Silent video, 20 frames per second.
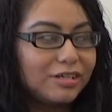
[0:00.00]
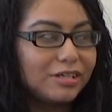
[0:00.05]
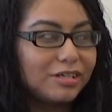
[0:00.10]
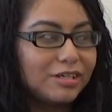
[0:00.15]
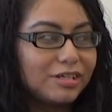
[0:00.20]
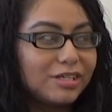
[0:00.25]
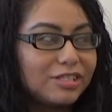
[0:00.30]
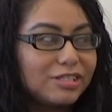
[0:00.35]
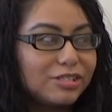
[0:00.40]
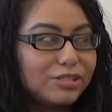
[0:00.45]

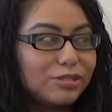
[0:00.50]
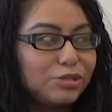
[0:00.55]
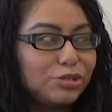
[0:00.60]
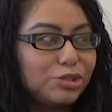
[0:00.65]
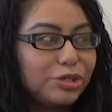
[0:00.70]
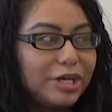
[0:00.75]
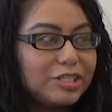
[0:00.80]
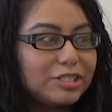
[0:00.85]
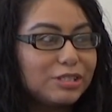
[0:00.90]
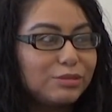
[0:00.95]
it's so
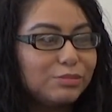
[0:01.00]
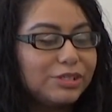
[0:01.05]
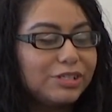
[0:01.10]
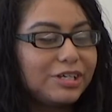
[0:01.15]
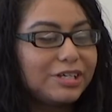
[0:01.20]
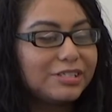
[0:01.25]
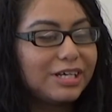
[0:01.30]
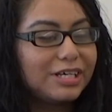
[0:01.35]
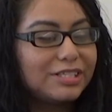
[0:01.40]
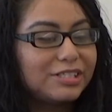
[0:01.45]
crazy
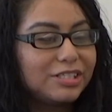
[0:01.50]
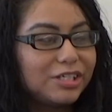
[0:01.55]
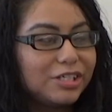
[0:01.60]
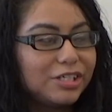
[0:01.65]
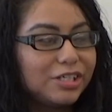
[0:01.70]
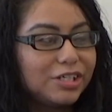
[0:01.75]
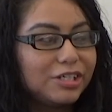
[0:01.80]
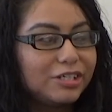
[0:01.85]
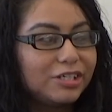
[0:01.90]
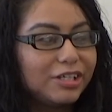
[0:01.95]
because I see
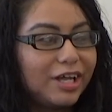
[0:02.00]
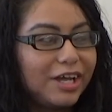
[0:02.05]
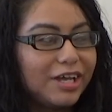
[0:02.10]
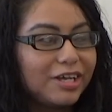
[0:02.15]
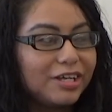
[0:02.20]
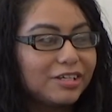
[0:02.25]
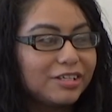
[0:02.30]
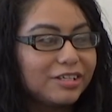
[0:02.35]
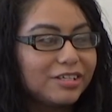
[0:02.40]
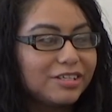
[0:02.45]
her
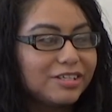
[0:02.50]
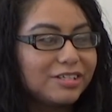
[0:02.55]
like